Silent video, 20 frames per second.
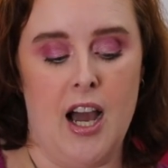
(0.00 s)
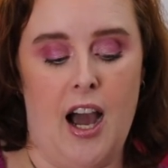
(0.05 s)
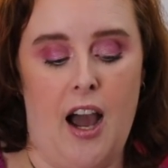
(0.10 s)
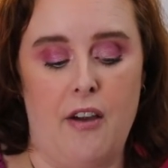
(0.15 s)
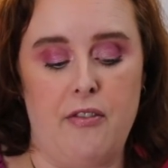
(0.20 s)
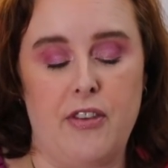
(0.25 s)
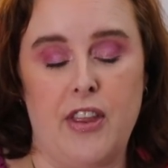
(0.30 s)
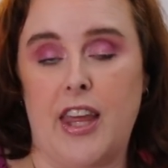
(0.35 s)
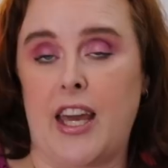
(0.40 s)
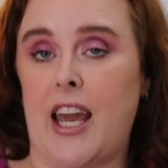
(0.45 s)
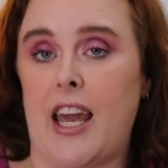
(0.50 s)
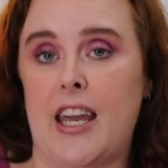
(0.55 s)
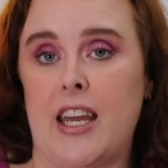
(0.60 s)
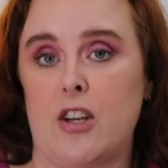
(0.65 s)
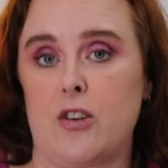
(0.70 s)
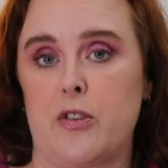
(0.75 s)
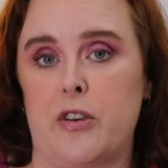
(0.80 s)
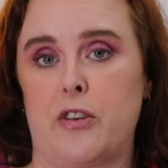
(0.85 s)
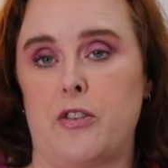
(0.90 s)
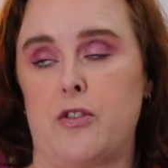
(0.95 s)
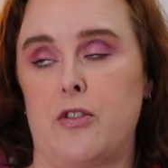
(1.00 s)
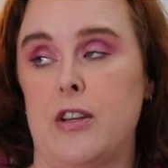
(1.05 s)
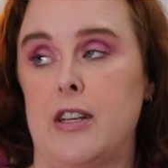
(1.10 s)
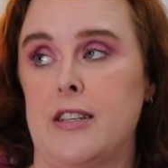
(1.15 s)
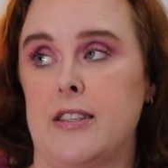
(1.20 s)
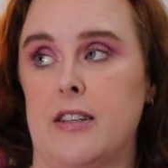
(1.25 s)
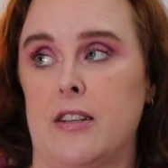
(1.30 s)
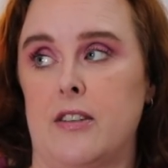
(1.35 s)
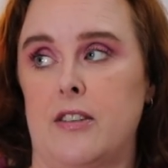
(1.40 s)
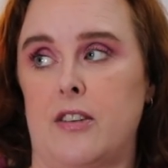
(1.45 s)
I feel like I can't trick-or-treat
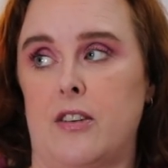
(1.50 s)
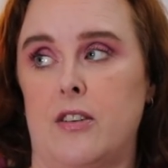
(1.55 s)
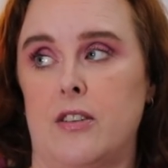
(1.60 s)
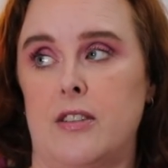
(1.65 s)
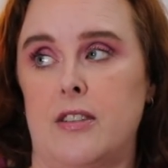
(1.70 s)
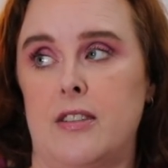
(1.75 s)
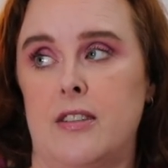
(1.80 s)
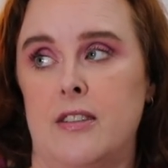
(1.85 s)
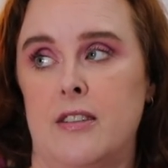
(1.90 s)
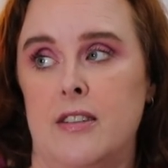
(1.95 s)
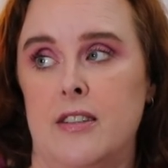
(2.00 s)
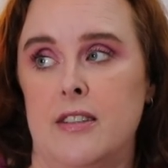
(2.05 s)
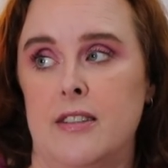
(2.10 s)
as an adult.